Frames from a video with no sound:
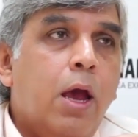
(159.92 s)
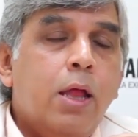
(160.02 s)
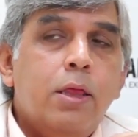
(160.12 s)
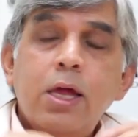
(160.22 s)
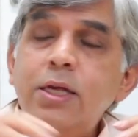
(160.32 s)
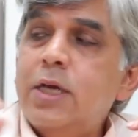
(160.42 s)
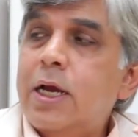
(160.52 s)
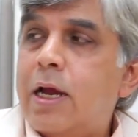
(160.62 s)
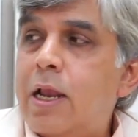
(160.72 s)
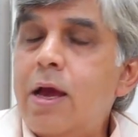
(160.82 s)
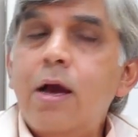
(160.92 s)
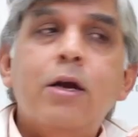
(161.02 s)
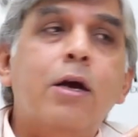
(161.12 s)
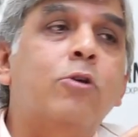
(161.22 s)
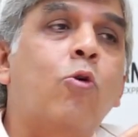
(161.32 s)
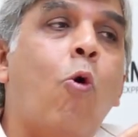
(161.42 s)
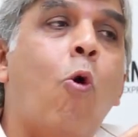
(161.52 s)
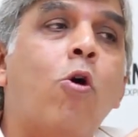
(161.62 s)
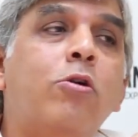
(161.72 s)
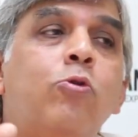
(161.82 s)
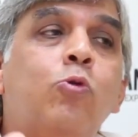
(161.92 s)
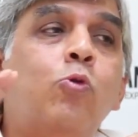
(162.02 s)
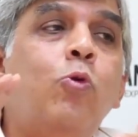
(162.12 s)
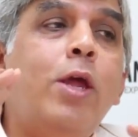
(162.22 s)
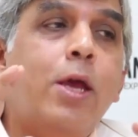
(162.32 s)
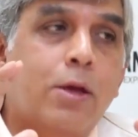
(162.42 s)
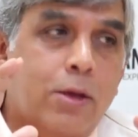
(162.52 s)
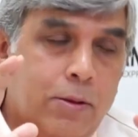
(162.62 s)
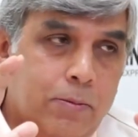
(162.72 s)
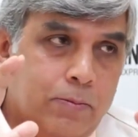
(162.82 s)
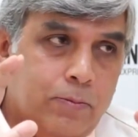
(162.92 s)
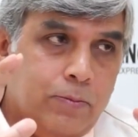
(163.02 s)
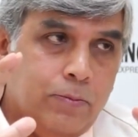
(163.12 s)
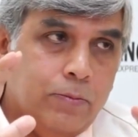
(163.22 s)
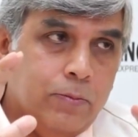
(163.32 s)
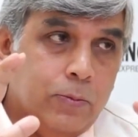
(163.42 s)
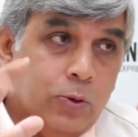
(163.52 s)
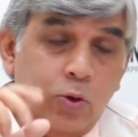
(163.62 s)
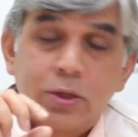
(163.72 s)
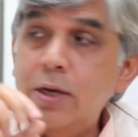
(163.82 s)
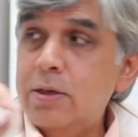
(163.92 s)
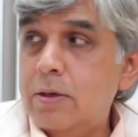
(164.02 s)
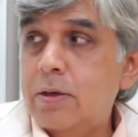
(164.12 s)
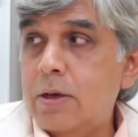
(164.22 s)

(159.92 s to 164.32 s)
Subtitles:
And there is a clear-cut court ruling, so that